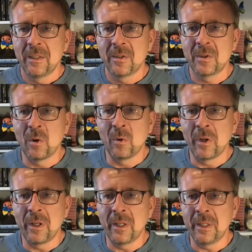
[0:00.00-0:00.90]
So
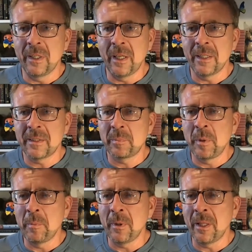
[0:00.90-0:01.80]
it's
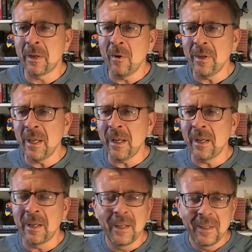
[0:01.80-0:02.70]
people like, oh yeah,